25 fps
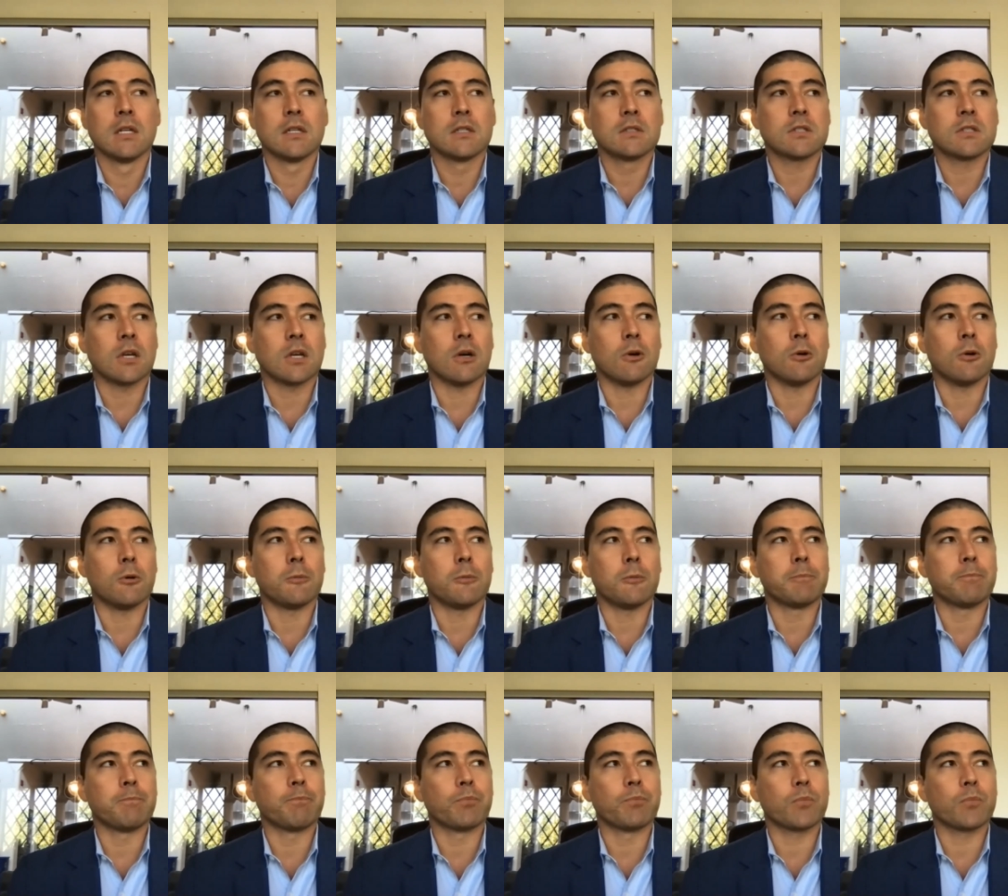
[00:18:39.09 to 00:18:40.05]

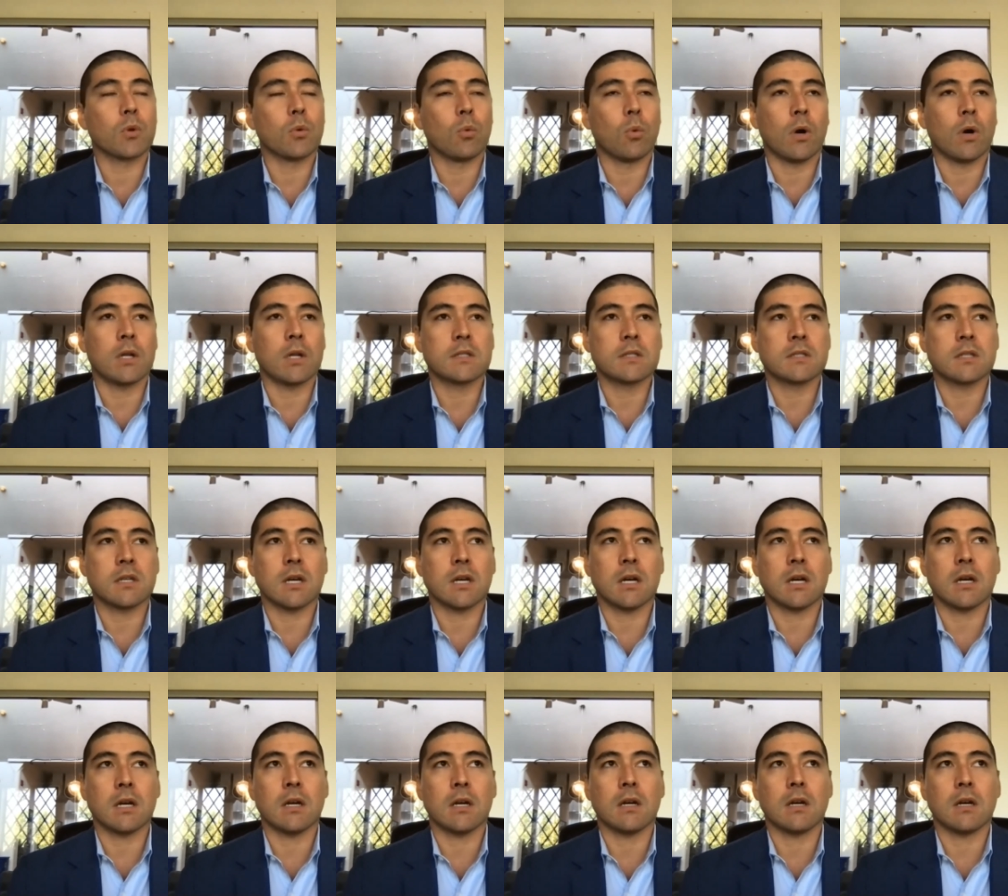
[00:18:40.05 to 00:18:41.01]
So what
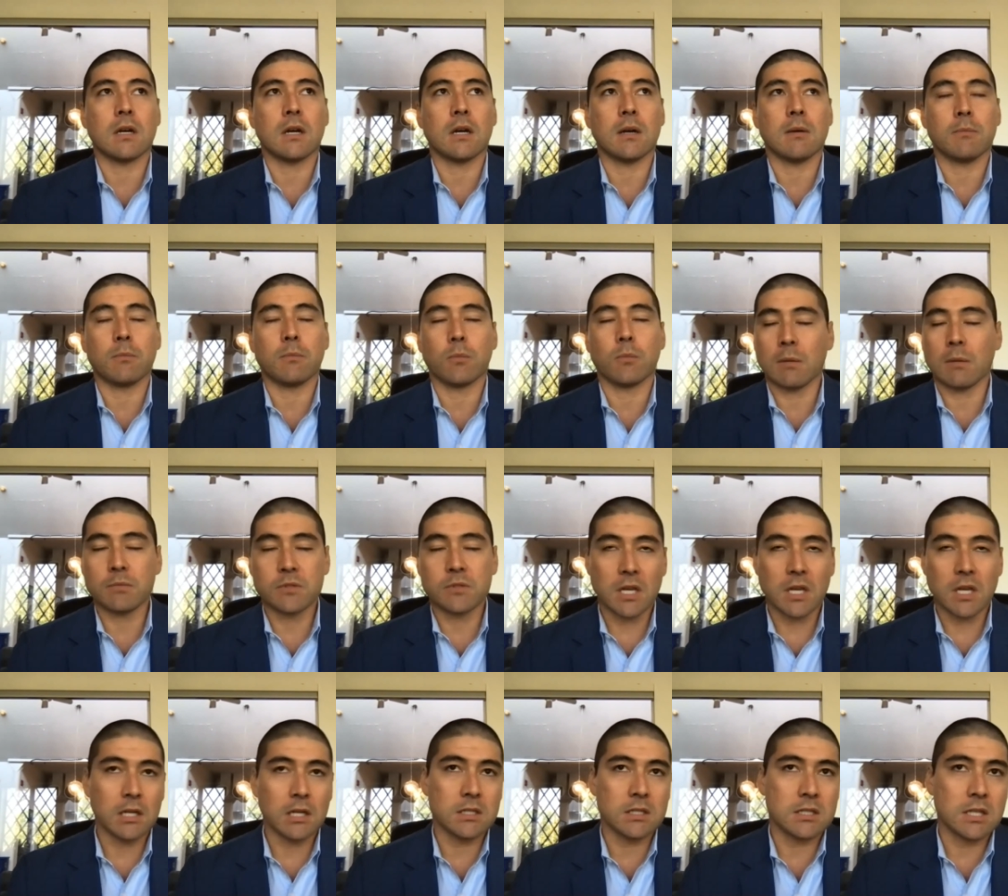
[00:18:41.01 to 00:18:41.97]
I'm
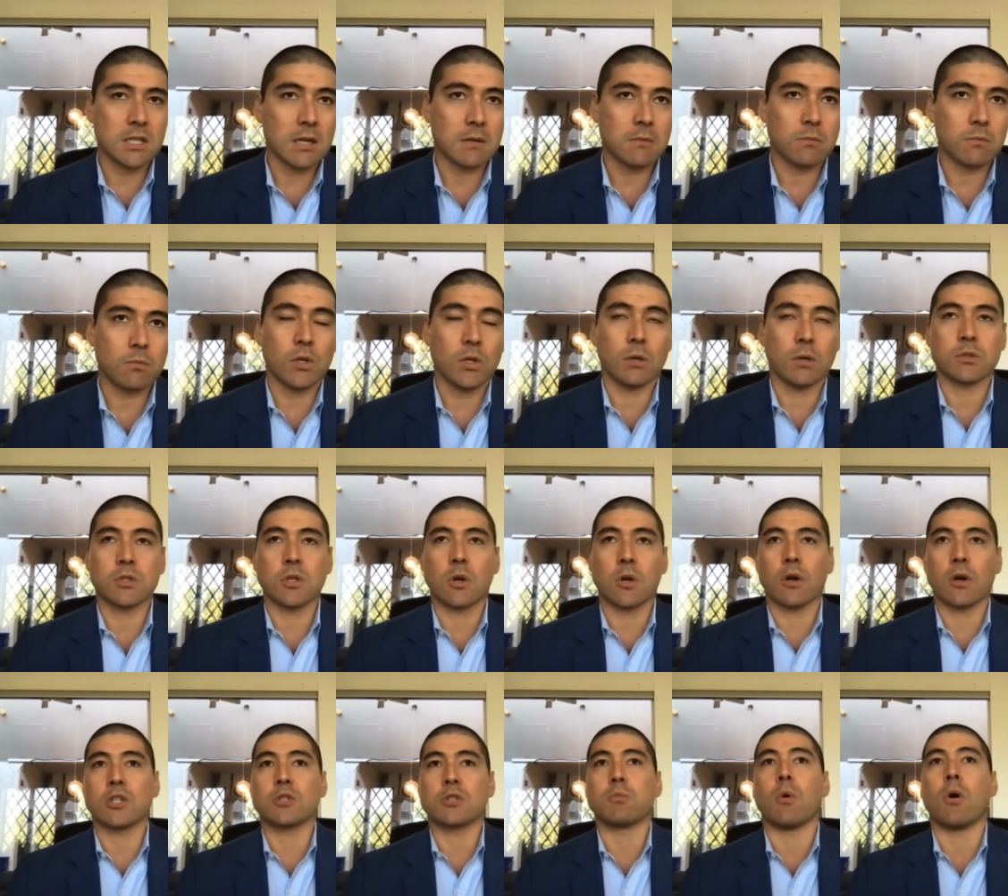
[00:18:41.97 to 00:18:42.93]
saying is that
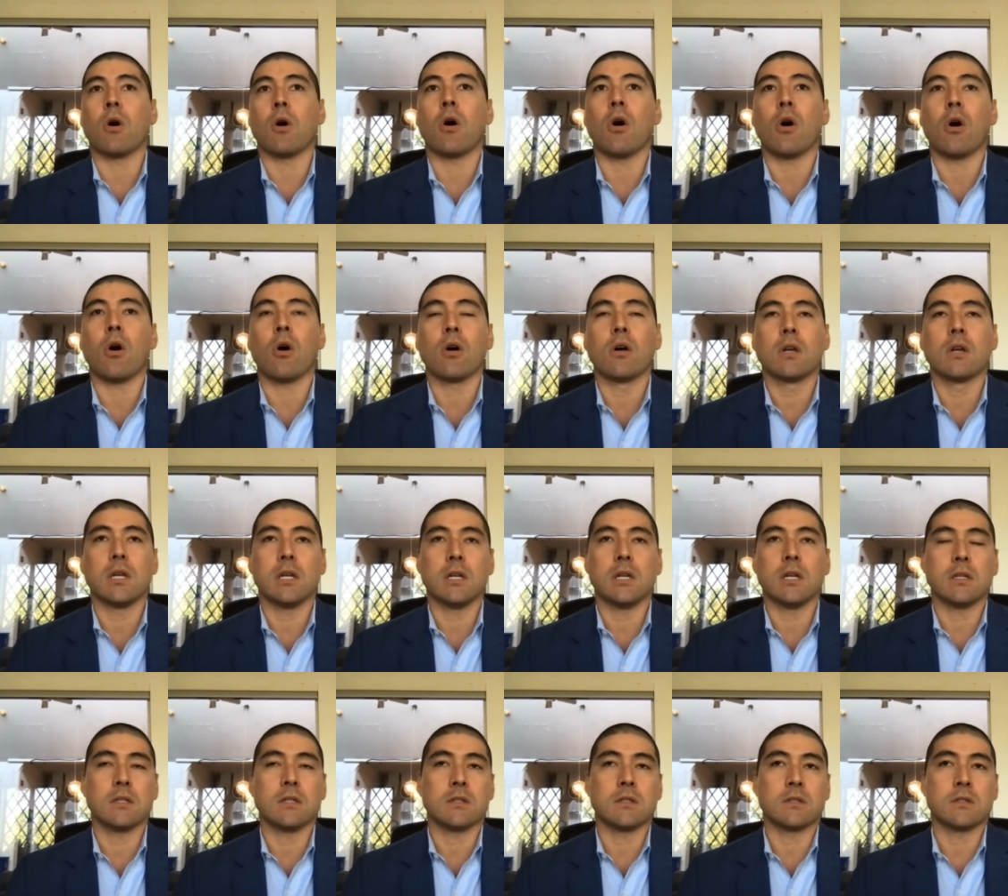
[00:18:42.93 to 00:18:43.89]
starting small
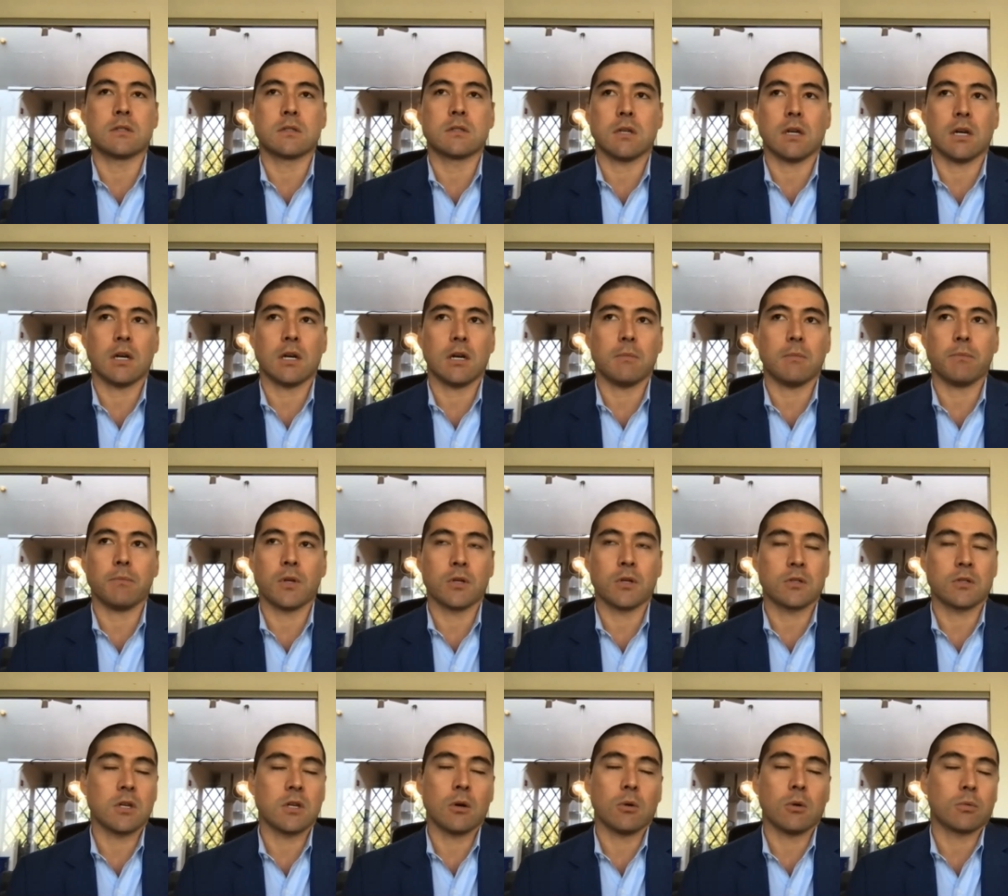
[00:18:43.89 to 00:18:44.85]
is
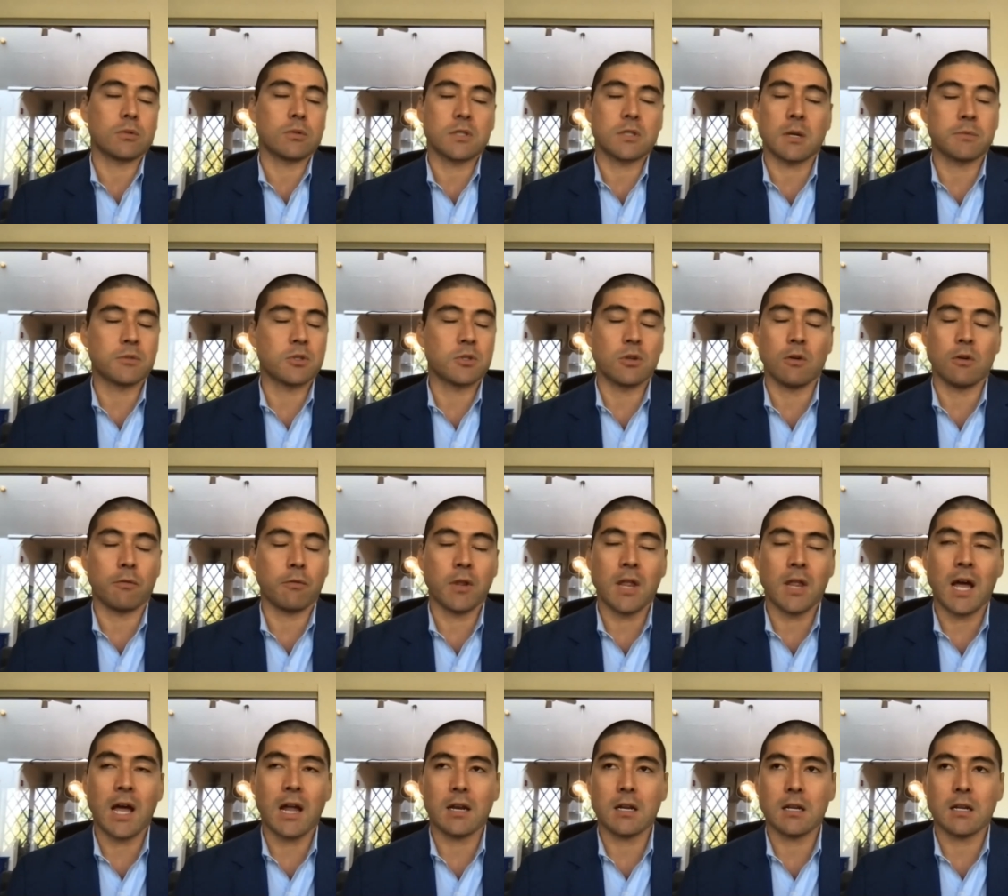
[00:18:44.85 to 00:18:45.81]
there's no substitute for
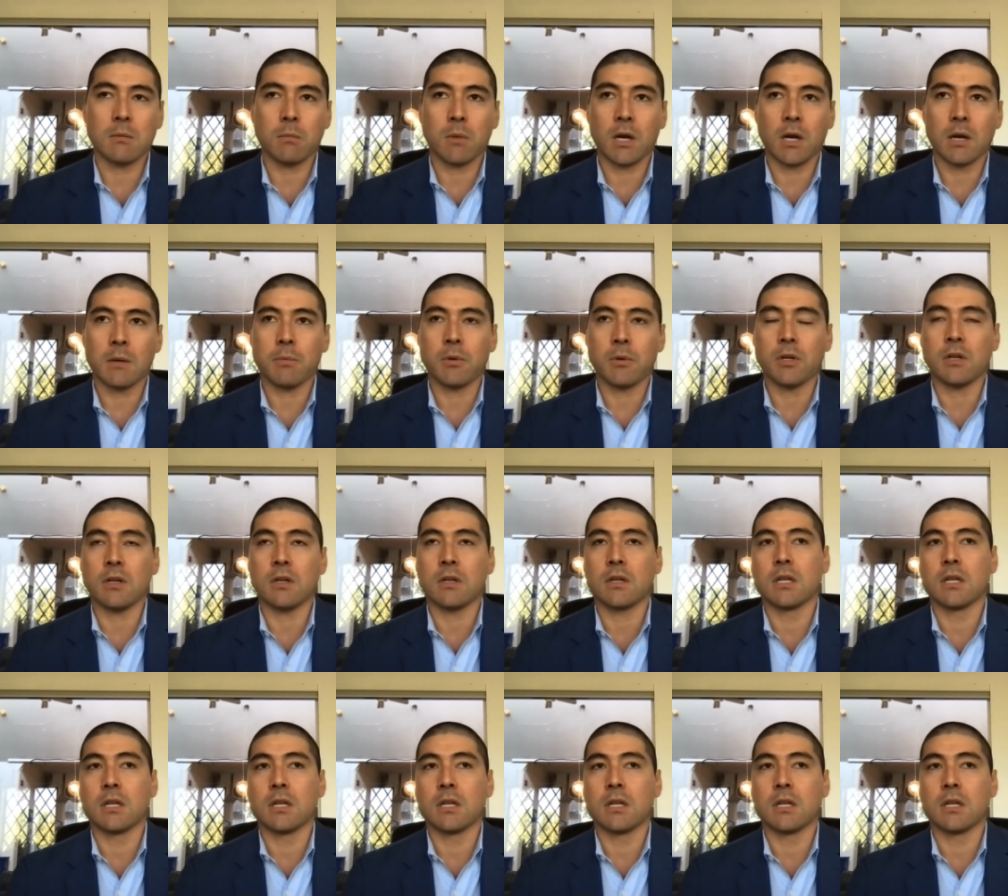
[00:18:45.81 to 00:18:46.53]
that, in my opinion.